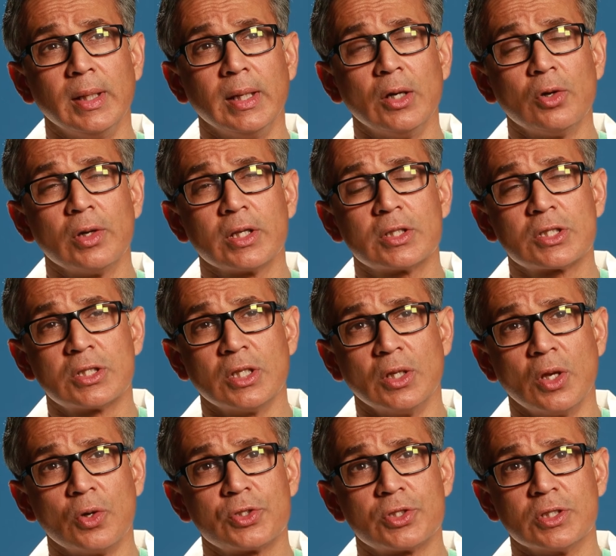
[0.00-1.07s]
Aortic
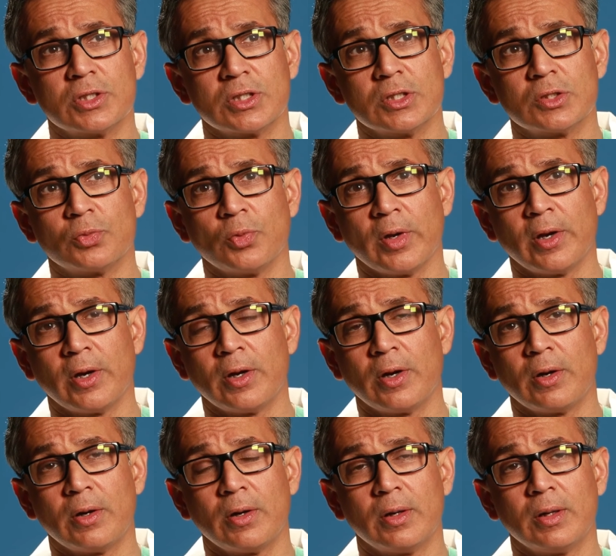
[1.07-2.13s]
stenosis is
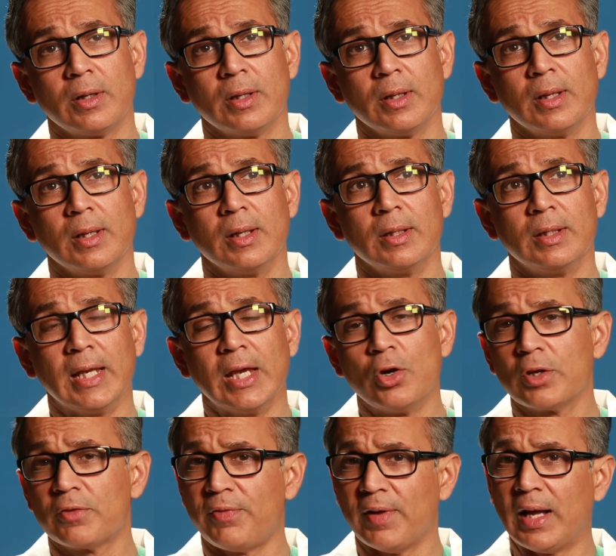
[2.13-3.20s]
where the
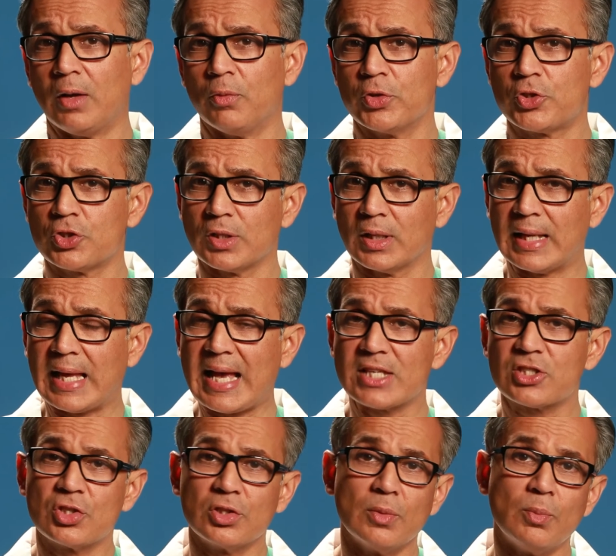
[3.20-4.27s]
aortic valve, which is the
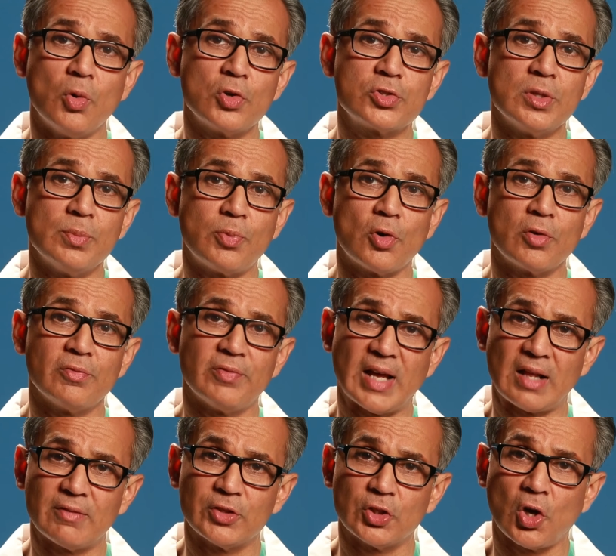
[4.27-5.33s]
last and the most important
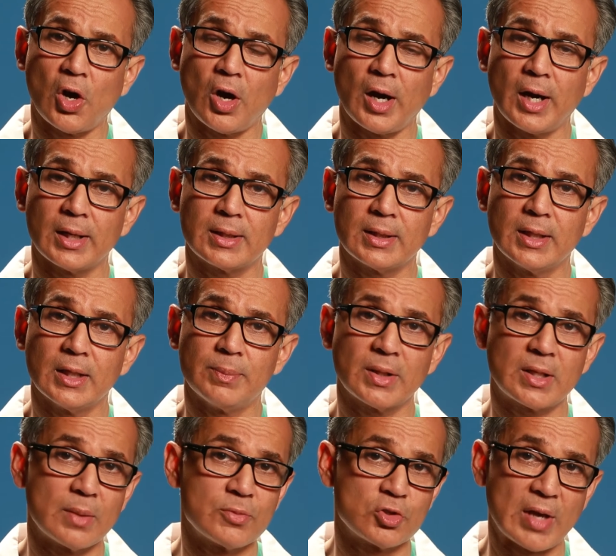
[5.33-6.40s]
valve in the heart, it
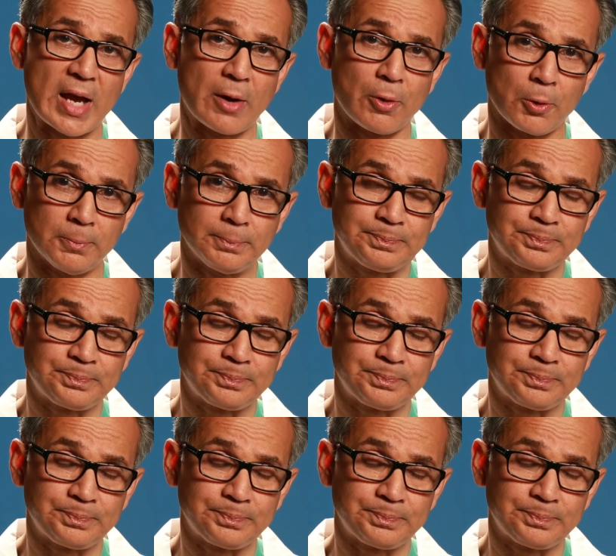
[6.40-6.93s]
becomes narrow.